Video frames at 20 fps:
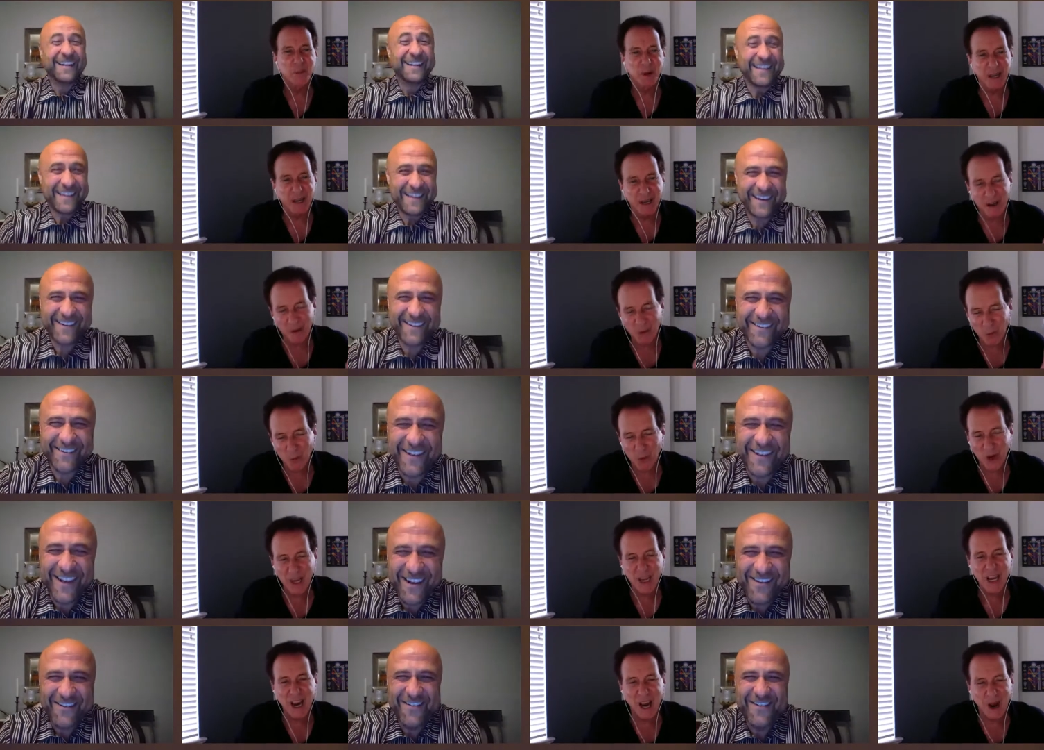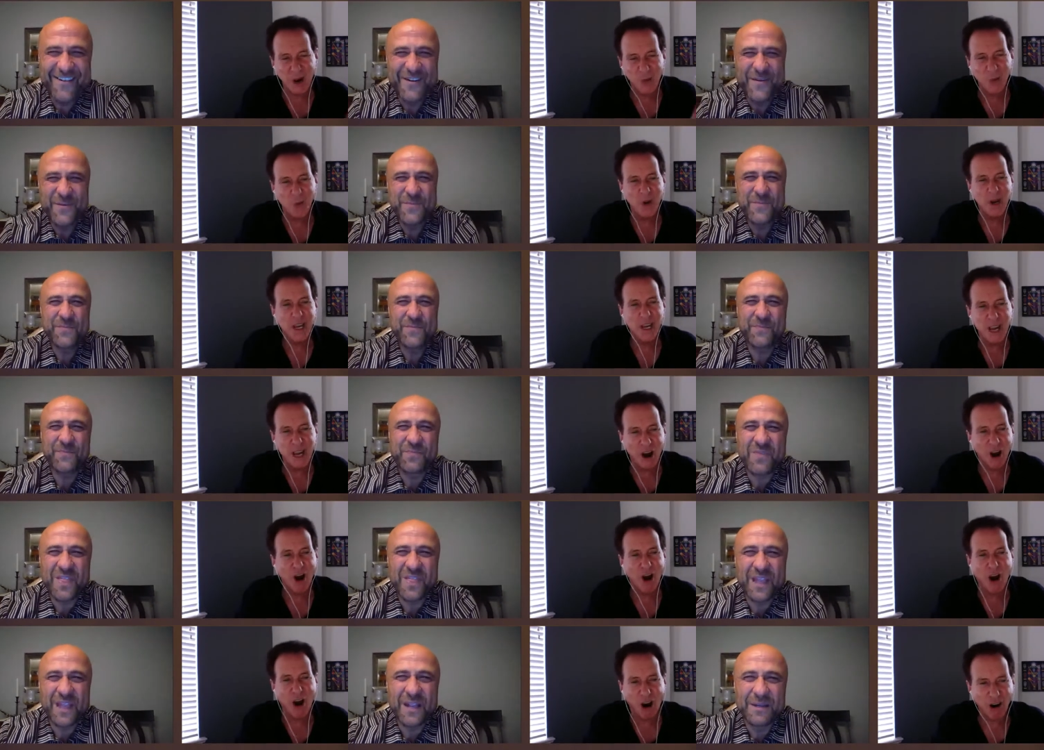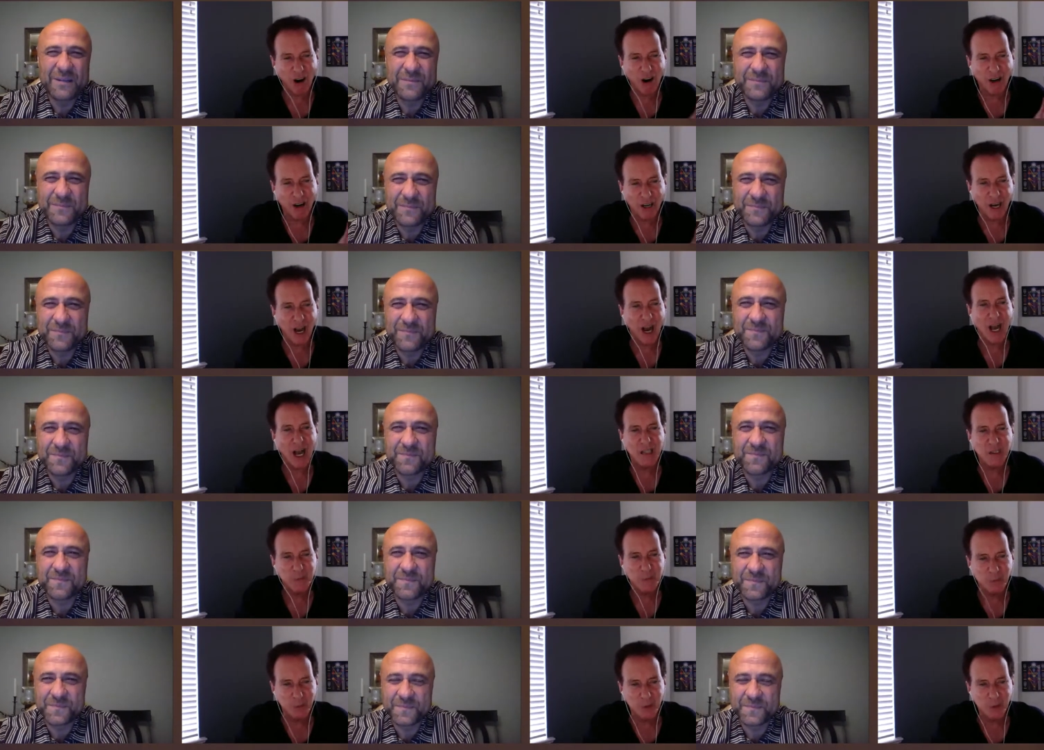Speaker 1: But we, go. we are God's